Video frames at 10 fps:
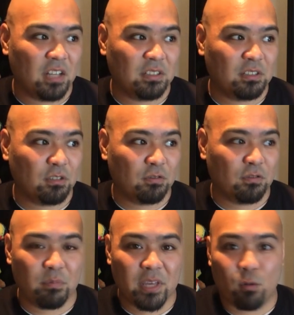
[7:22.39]
You know,
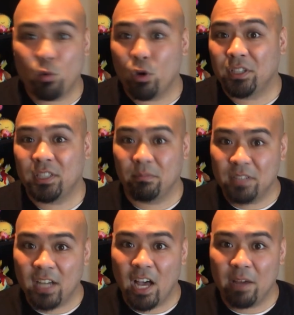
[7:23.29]
for me it works
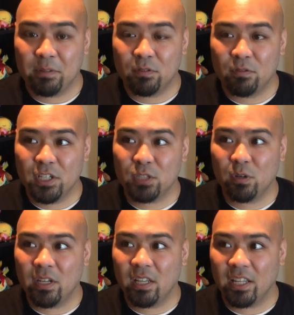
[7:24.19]
sometimes. For this
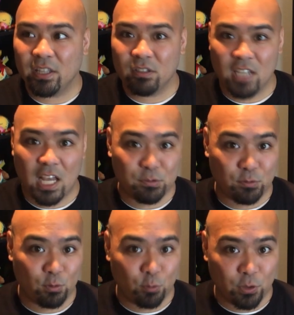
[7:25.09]
one, like, there are times
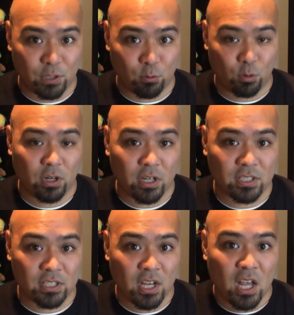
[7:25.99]
when it really
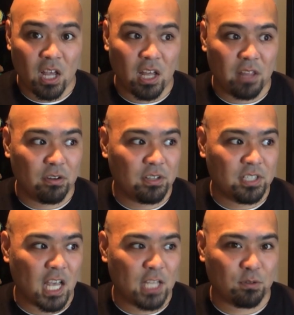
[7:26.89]
worked, and there are
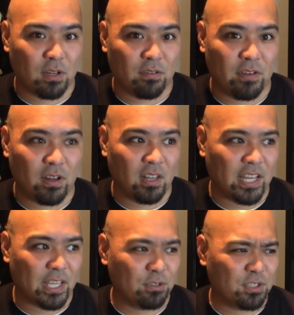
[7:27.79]
times when I felt
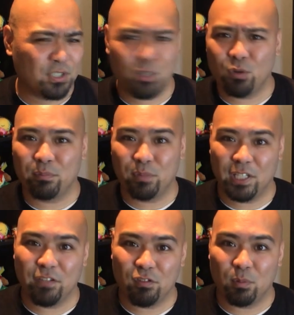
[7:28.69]
like it was just too
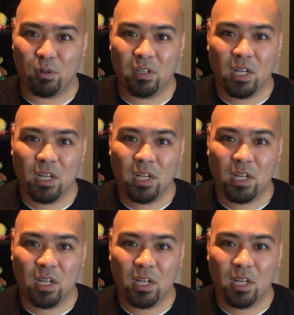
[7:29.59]
unbelievable.